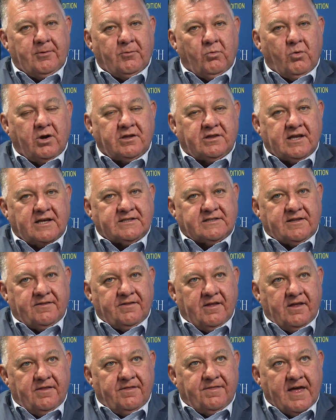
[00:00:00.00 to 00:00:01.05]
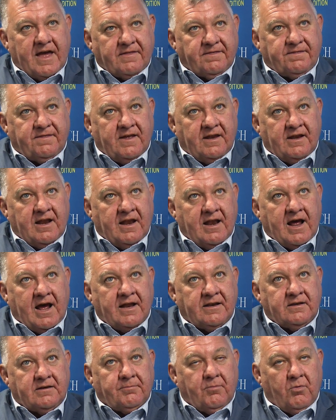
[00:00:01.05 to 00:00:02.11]
But what it does, that then
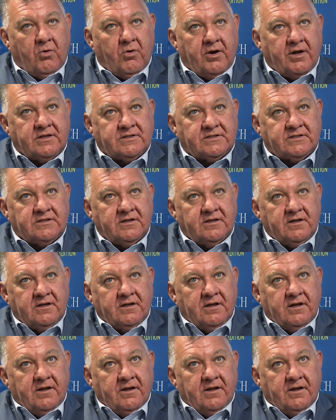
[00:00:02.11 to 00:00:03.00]
undermines